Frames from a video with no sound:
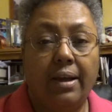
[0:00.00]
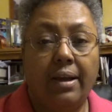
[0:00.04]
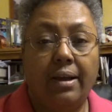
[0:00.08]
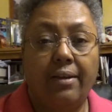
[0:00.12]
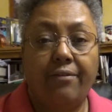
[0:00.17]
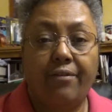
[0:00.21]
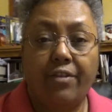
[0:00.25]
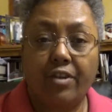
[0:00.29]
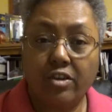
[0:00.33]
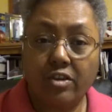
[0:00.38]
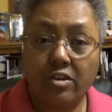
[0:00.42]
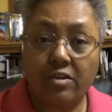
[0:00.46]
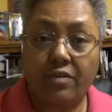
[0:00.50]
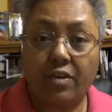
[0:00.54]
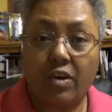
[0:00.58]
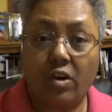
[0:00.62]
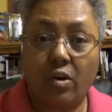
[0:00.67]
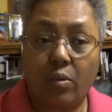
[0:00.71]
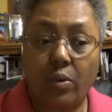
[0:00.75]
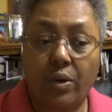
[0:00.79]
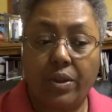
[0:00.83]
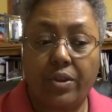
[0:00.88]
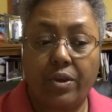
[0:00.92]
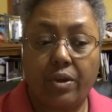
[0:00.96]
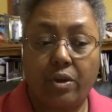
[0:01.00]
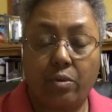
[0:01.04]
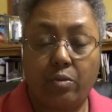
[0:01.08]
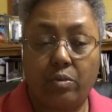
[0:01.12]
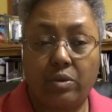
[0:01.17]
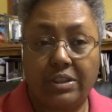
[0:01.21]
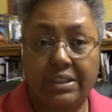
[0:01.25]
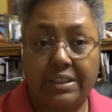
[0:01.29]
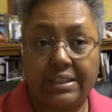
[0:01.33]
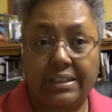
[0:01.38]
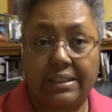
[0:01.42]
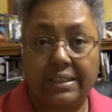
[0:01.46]
first of all, whether it
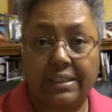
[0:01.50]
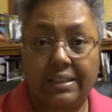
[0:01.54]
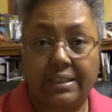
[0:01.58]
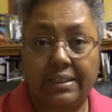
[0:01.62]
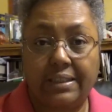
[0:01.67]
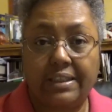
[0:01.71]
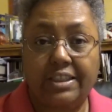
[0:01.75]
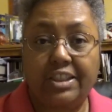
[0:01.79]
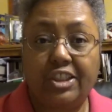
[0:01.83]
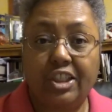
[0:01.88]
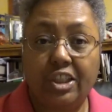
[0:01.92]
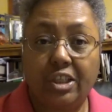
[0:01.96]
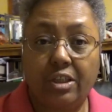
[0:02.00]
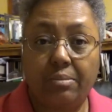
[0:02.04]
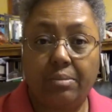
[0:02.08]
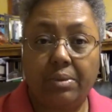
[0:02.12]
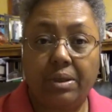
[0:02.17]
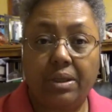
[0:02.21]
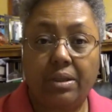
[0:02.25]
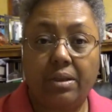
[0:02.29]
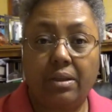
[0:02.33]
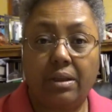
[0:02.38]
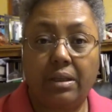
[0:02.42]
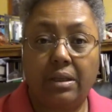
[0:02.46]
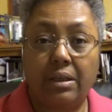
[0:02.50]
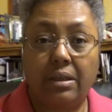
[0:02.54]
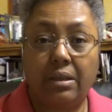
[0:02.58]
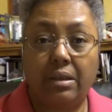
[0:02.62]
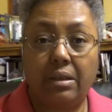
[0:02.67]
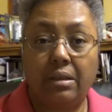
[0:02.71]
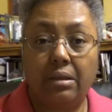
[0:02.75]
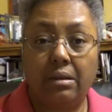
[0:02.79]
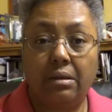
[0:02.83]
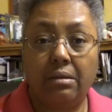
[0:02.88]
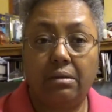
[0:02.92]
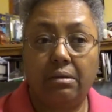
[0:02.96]
was
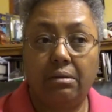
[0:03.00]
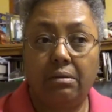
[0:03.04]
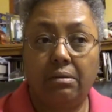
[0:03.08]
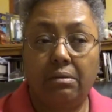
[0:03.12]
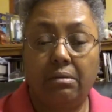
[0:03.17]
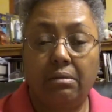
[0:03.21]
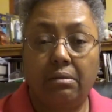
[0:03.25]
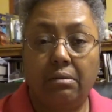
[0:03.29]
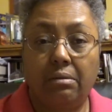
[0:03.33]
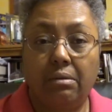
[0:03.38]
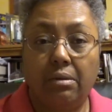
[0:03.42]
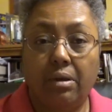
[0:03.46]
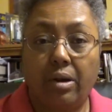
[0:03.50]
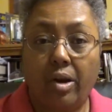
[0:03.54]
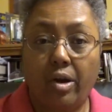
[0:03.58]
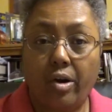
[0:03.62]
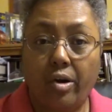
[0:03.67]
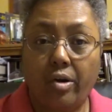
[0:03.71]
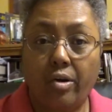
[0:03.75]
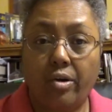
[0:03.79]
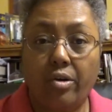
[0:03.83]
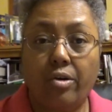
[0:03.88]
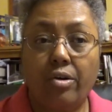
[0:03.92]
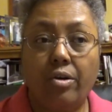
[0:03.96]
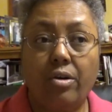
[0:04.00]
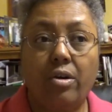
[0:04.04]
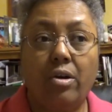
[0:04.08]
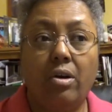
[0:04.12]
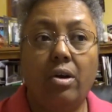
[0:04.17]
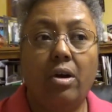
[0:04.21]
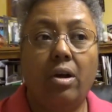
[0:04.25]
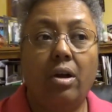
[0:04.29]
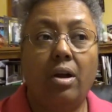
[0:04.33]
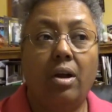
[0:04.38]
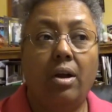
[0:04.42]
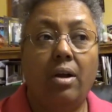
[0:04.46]
legitimately her,
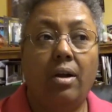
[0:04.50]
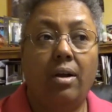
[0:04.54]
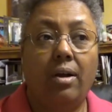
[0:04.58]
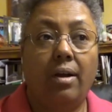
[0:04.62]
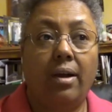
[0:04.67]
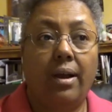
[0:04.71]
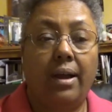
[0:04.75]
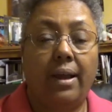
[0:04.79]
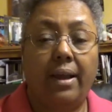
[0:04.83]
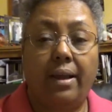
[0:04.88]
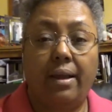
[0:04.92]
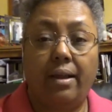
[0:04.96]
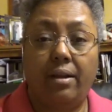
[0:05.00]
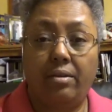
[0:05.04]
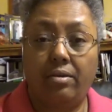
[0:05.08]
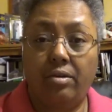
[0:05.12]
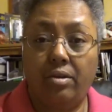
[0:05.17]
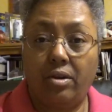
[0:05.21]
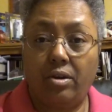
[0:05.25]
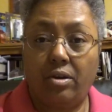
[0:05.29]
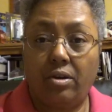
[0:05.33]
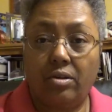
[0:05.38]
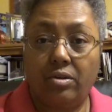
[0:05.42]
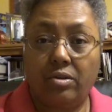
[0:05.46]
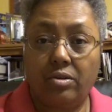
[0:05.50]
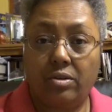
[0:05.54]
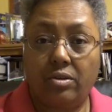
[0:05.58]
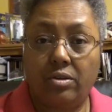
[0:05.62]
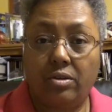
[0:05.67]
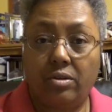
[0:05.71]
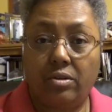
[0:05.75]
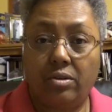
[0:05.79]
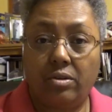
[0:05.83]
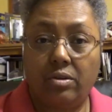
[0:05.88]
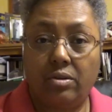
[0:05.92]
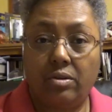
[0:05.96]
and
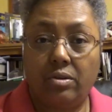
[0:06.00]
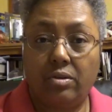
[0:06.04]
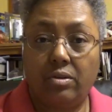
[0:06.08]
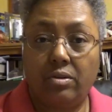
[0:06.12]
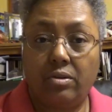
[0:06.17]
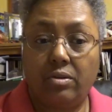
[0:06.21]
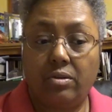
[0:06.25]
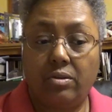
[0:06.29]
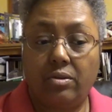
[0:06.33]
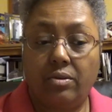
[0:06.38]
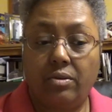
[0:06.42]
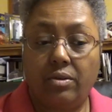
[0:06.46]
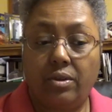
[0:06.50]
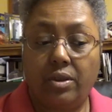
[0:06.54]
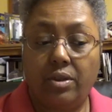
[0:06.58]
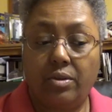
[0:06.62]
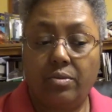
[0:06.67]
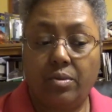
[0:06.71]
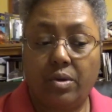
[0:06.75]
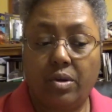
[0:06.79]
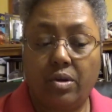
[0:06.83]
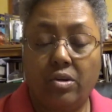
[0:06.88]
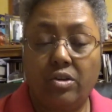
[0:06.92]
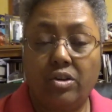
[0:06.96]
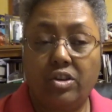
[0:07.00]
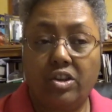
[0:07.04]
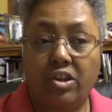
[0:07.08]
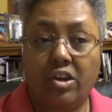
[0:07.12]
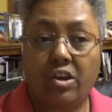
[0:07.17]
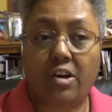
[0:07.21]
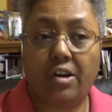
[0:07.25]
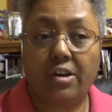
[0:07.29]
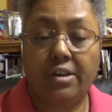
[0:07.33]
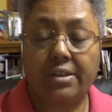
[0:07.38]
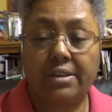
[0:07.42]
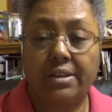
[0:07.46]
these were her
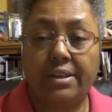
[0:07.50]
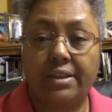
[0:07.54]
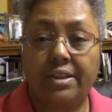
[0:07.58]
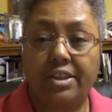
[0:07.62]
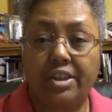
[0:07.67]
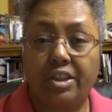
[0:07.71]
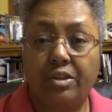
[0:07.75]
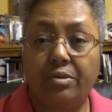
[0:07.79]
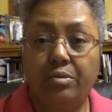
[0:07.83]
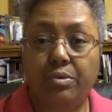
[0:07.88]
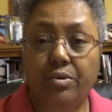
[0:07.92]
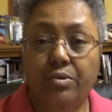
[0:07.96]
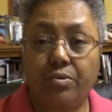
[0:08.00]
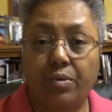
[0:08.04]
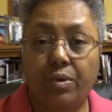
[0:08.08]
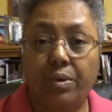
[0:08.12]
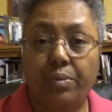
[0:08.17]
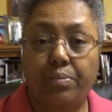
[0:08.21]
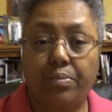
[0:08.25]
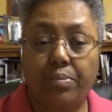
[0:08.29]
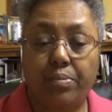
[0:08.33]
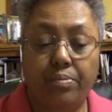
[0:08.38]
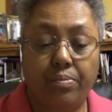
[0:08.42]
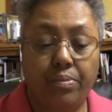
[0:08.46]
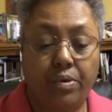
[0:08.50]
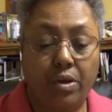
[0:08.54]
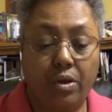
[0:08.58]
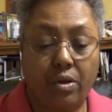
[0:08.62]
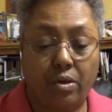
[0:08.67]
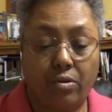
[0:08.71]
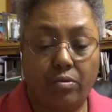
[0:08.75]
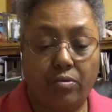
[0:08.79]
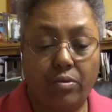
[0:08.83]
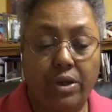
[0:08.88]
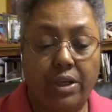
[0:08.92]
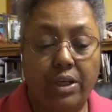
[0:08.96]
charts, that she was
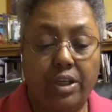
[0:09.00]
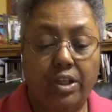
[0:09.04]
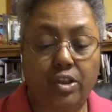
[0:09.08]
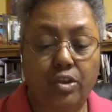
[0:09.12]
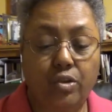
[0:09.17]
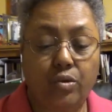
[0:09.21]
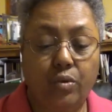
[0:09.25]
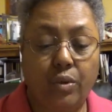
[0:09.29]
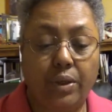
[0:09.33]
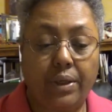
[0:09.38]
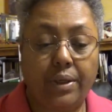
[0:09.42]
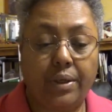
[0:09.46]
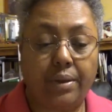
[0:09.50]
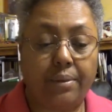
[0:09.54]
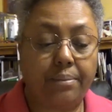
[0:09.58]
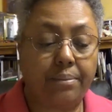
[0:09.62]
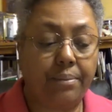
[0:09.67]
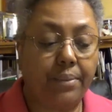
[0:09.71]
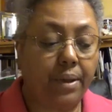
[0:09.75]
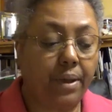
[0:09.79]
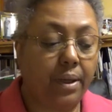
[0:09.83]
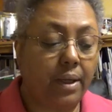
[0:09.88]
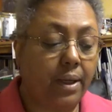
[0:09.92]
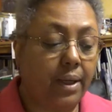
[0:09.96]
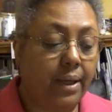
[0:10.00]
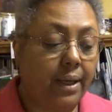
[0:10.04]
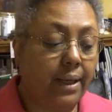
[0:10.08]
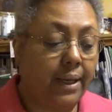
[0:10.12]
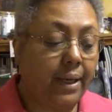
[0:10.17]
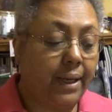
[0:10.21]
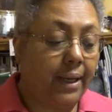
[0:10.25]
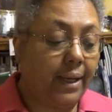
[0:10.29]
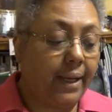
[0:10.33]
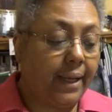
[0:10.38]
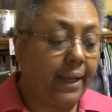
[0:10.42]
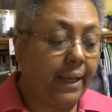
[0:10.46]
reissuing them,
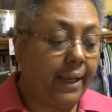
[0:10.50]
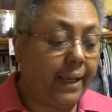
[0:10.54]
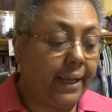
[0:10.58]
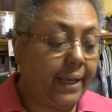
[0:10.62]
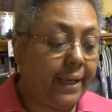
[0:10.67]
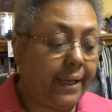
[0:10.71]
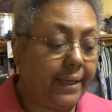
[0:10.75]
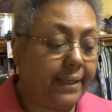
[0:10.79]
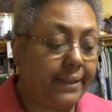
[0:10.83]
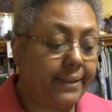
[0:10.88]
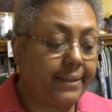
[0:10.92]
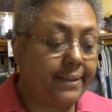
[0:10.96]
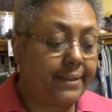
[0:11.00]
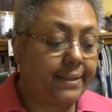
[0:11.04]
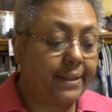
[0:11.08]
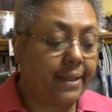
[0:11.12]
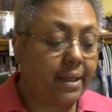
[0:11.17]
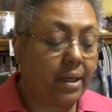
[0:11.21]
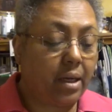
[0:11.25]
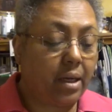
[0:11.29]
and